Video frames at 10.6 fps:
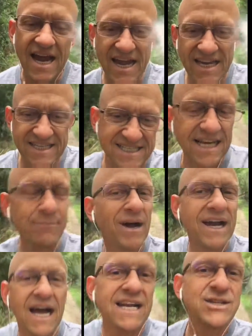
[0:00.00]
and he said,
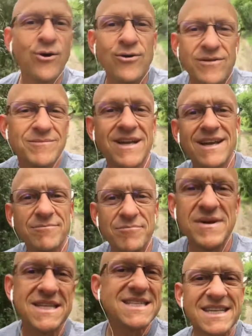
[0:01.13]
Mike, I don't
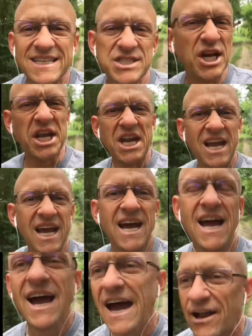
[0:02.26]
miss chicken,
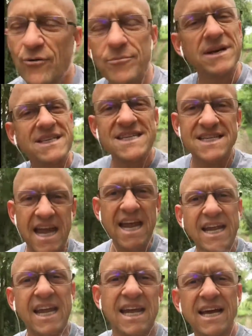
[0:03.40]
I don't miss
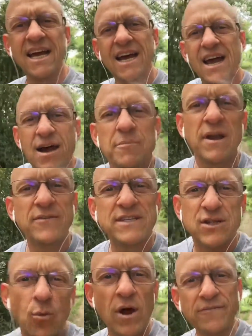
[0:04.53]
steak, but if it's
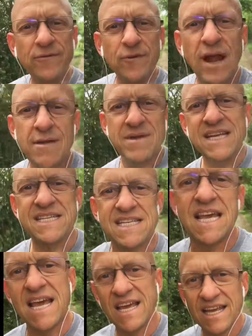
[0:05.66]
the one food I miss,
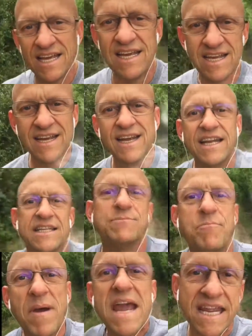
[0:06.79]
it's
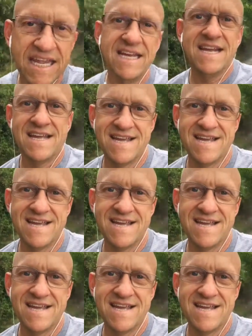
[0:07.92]
bacon.